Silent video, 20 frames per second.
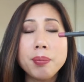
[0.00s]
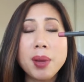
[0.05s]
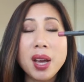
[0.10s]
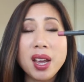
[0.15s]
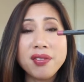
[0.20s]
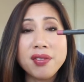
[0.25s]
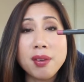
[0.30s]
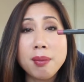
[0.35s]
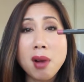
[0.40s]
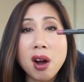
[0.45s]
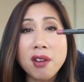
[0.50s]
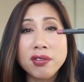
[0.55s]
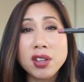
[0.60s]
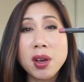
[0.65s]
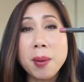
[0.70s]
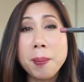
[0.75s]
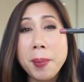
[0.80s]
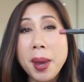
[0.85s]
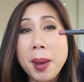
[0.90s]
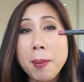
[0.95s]
But if I'm
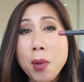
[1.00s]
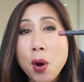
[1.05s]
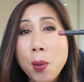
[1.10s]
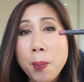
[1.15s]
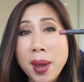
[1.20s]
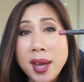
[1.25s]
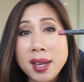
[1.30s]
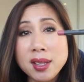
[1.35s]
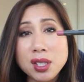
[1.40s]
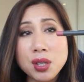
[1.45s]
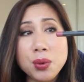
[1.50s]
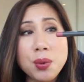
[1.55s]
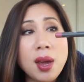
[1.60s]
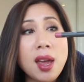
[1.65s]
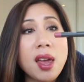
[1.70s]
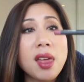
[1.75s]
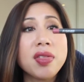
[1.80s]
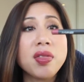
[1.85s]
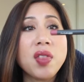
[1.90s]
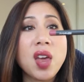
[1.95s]
after a bit more pink to
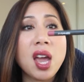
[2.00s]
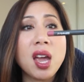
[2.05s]
it,